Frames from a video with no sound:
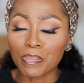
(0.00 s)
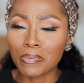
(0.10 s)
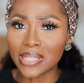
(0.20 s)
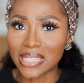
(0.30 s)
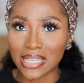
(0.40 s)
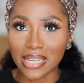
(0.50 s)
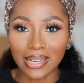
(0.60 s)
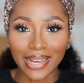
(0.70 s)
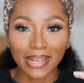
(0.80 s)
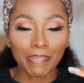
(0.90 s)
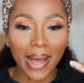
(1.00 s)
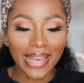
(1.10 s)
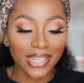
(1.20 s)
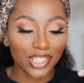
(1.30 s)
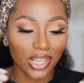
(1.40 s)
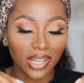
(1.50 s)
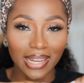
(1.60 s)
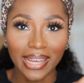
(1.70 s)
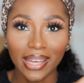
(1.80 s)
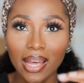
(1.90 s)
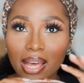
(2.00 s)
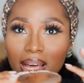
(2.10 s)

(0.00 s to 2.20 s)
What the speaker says: pretty, like packaging, like